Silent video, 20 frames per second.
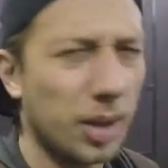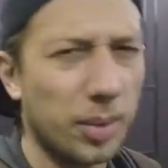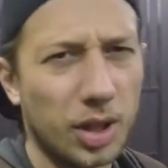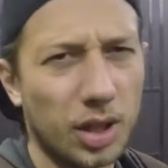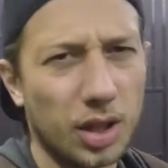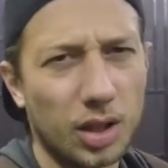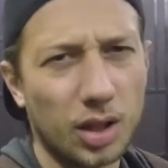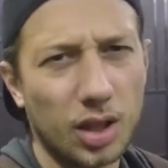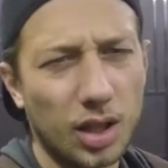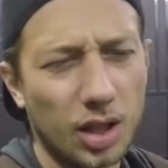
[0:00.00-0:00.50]

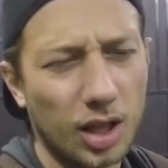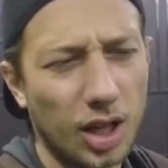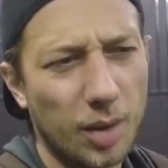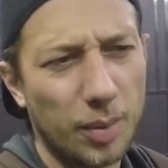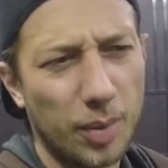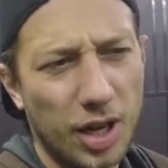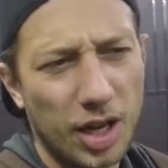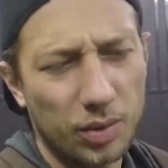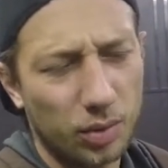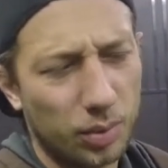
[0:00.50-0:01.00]
Maybe you can get a
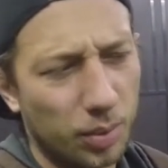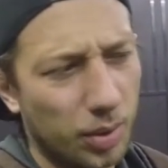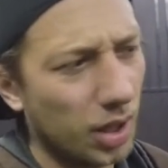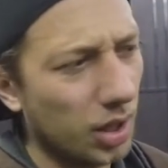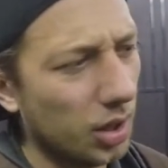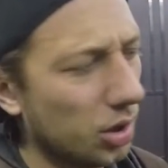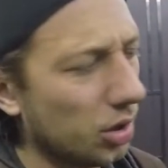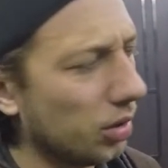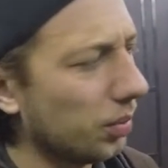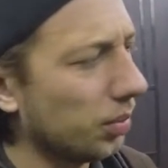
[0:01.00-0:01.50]
bad
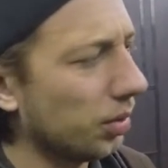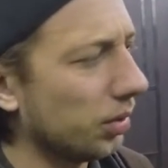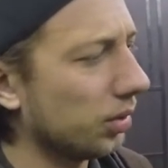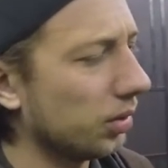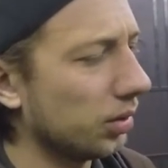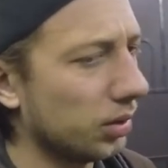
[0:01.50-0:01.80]
repair job